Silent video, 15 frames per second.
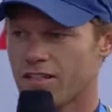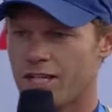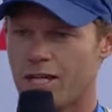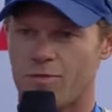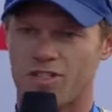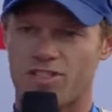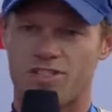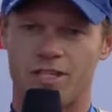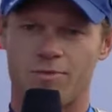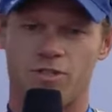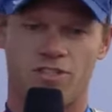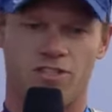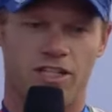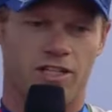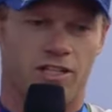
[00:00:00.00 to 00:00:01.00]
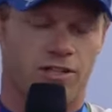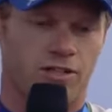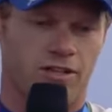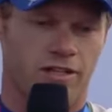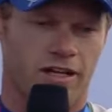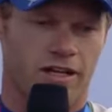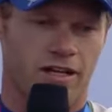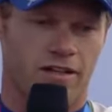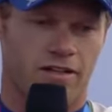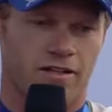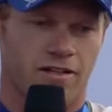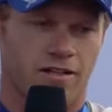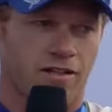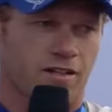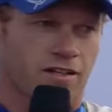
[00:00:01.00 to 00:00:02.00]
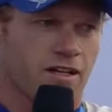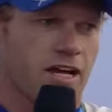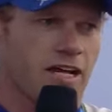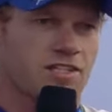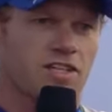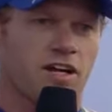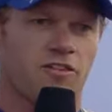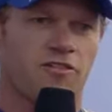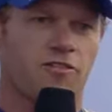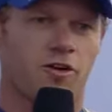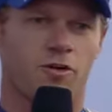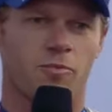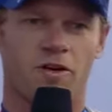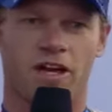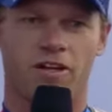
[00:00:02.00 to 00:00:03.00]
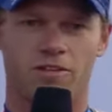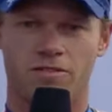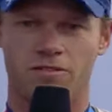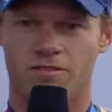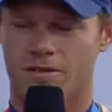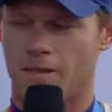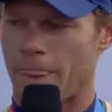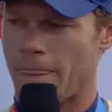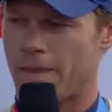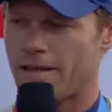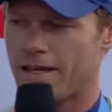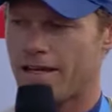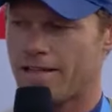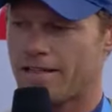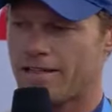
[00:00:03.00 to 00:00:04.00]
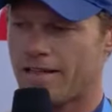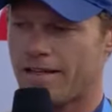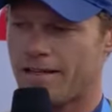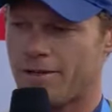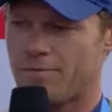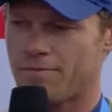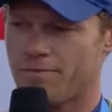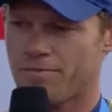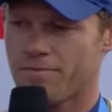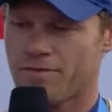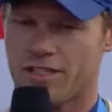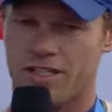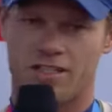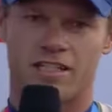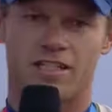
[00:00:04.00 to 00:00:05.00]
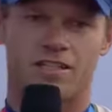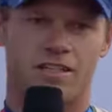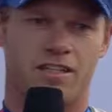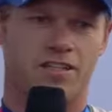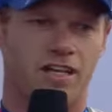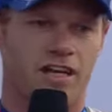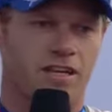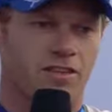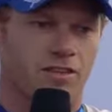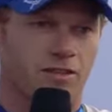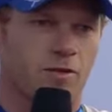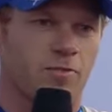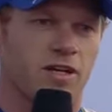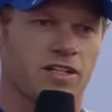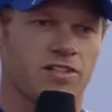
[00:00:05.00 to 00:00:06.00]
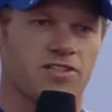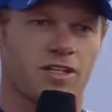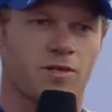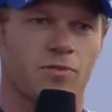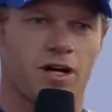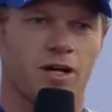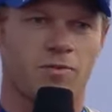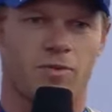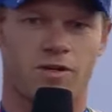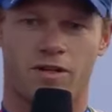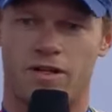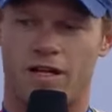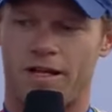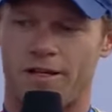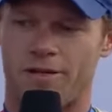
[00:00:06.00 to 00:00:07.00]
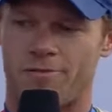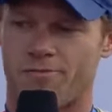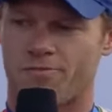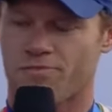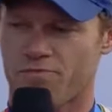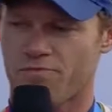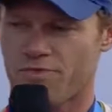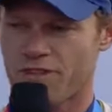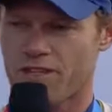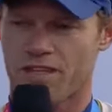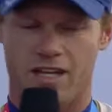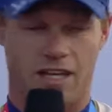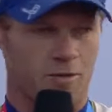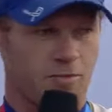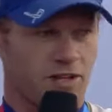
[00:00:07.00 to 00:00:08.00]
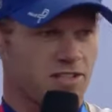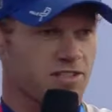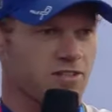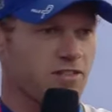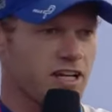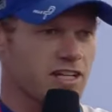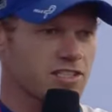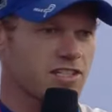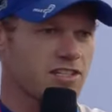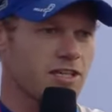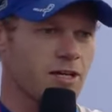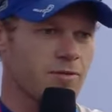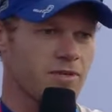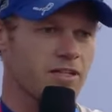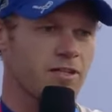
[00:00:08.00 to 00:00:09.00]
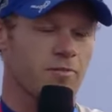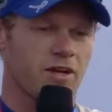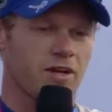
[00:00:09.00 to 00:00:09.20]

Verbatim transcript: Emirates Team New Zealand on uh, a tough fought battle. And um, at the end of the day, the, the better team won. But um, and best of luck to them in the